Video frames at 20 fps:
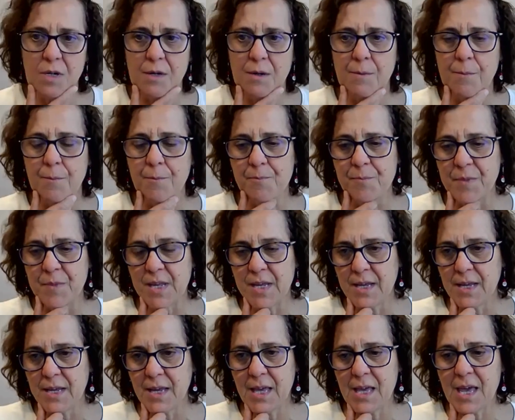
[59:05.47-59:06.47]
um,
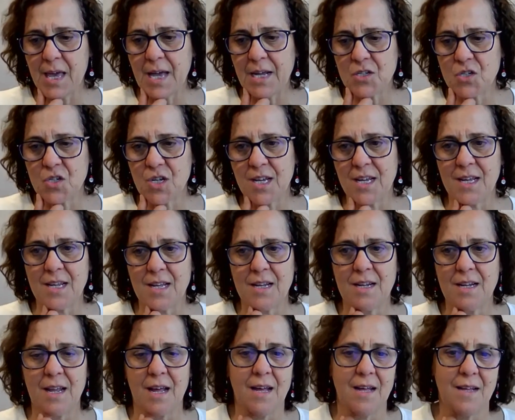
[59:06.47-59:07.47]
engage
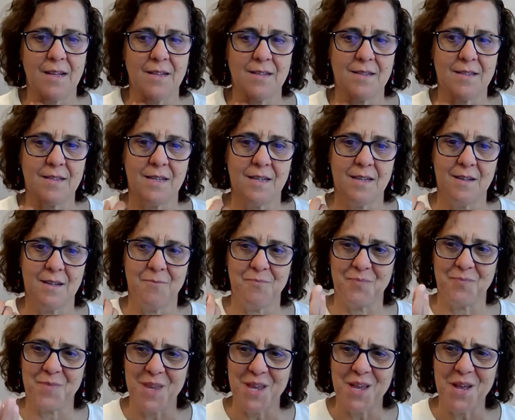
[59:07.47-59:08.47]
in. And um,
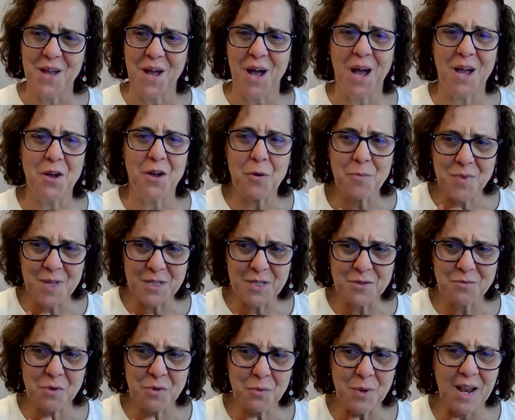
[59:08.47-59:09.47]
I hope that
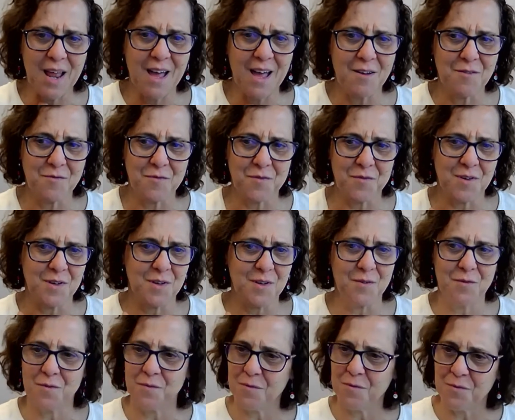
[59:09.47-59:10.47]
we will have uh,
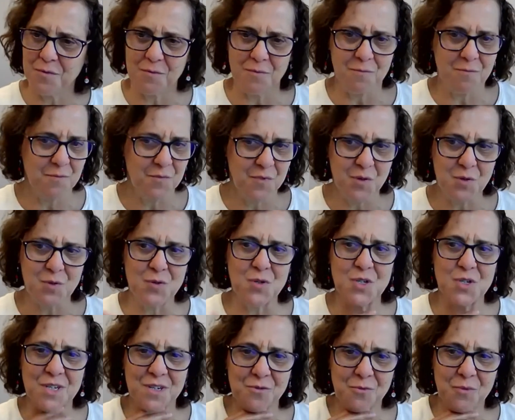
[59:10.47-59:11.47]

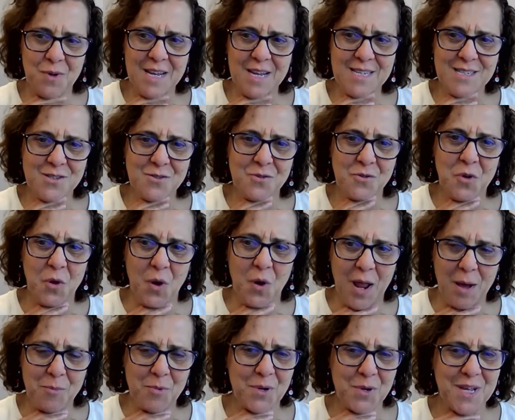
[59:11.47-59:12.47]
future ways to
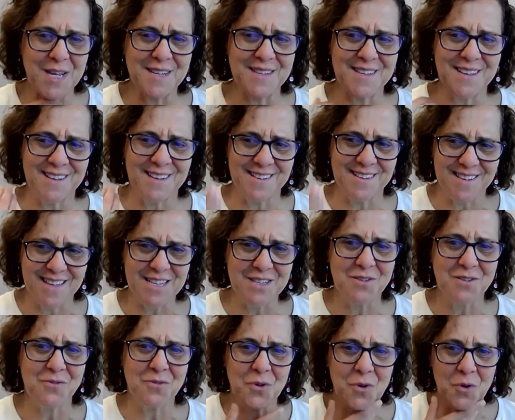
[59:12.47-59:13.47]
collaborate and
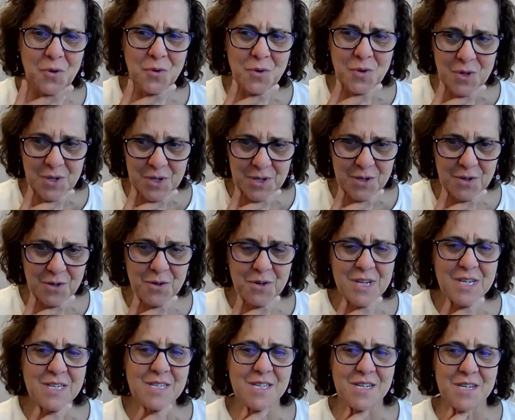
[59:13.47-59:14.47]
get to know your
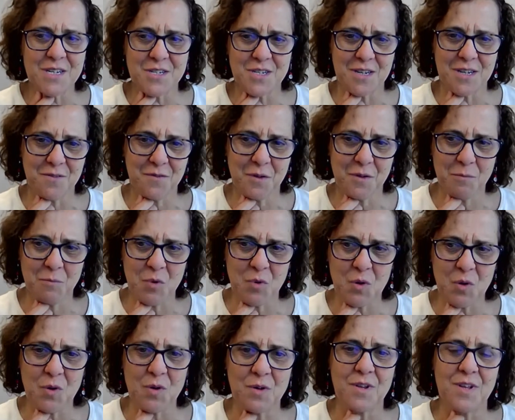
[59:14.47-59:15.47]
research even
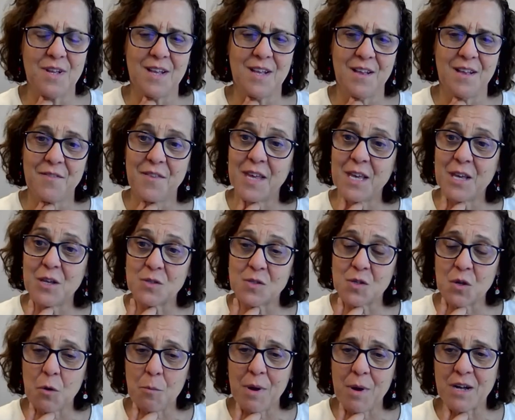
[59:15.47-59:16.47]
more. Thank you
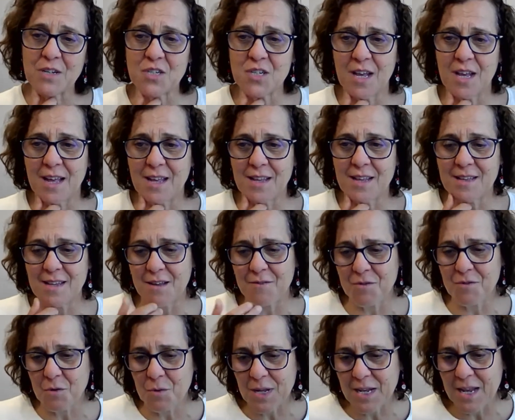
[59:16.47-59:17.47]
so much, and
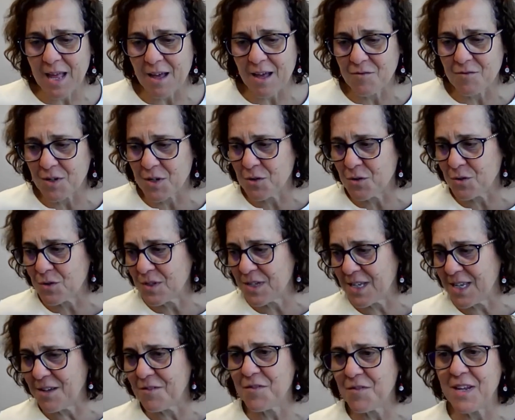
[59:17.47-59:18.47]
everyone have a good
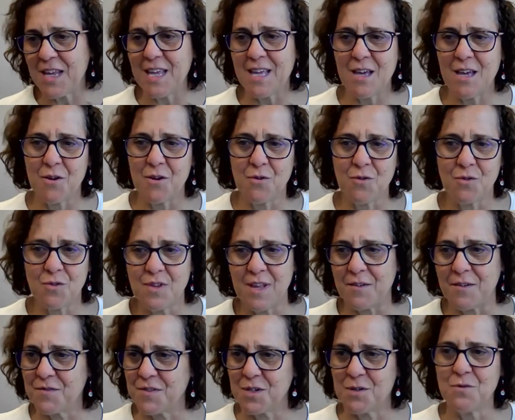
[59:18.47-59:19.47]
evening, a good
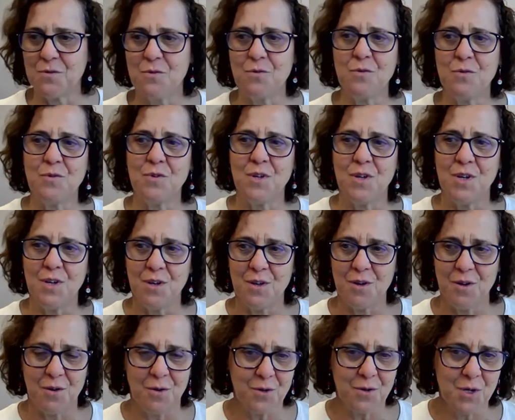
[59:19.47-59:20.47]
afternoon,
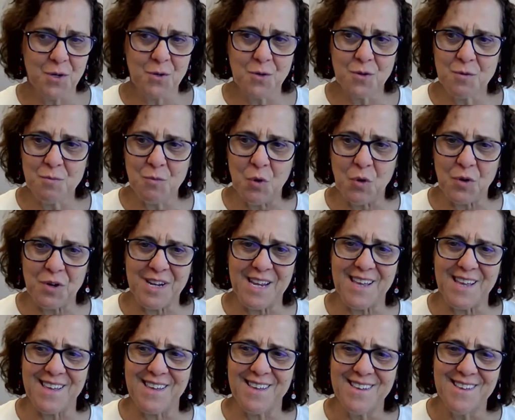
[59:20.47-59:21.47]
or a good
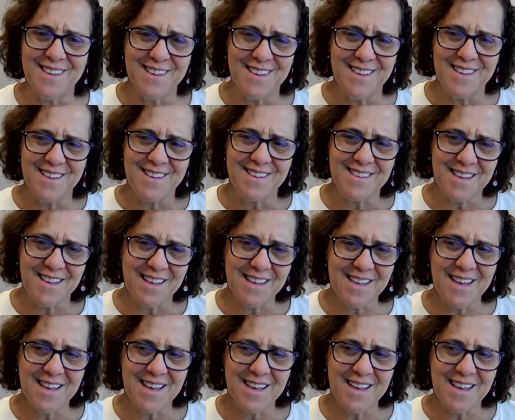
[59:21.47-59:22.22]
morning. Thank